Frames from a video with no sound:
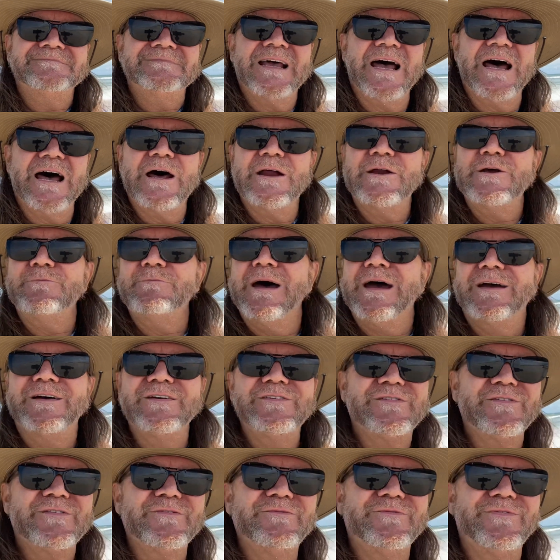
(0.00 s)
Out here making
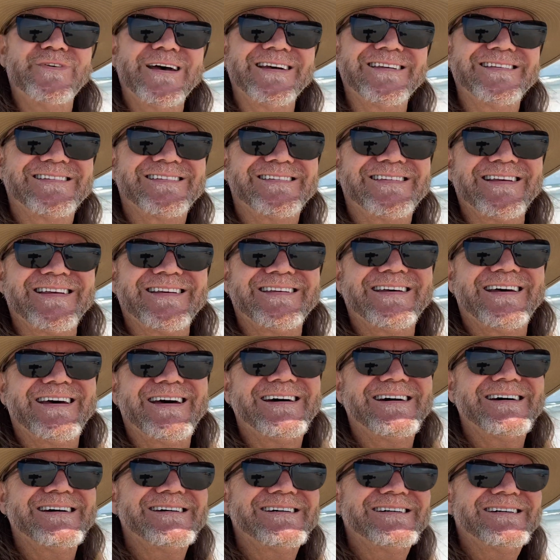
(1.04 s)
some vids
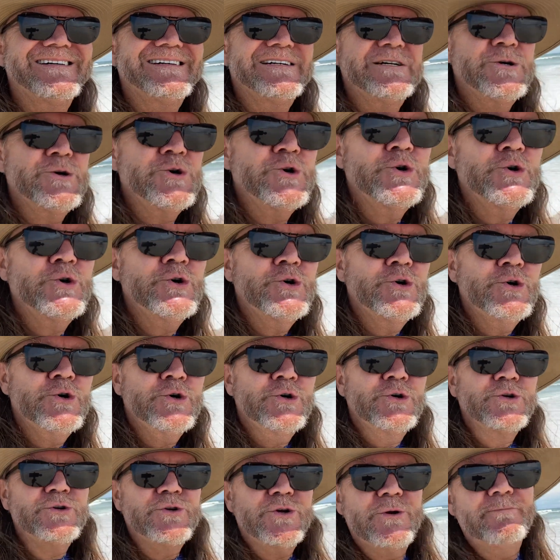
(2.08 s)
today.
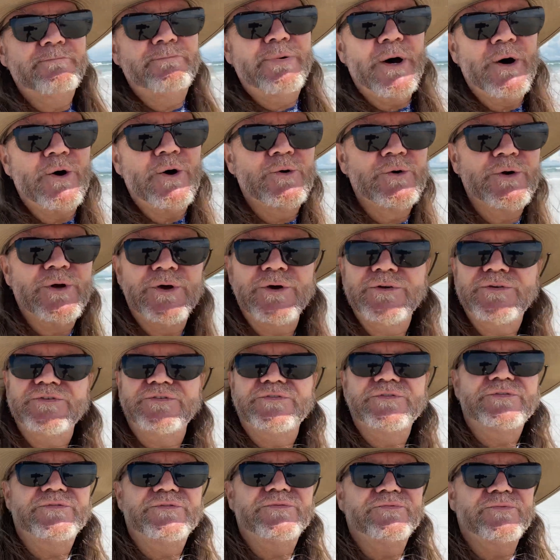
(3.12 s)
Did a
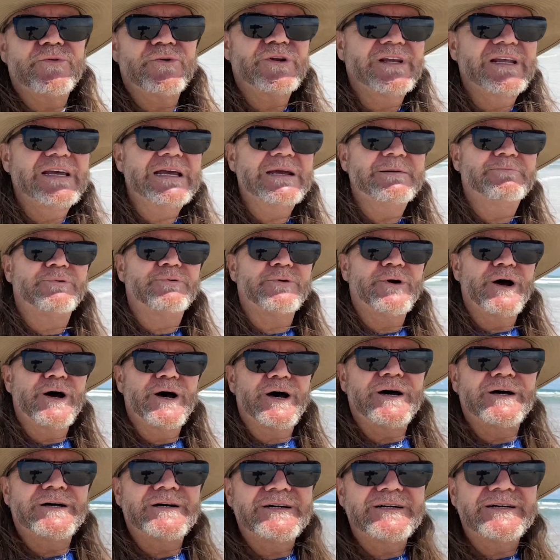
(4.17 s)
bonus for
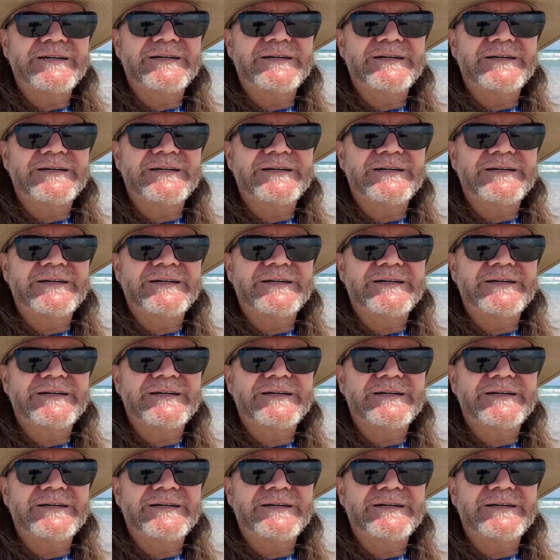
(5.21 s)
Libra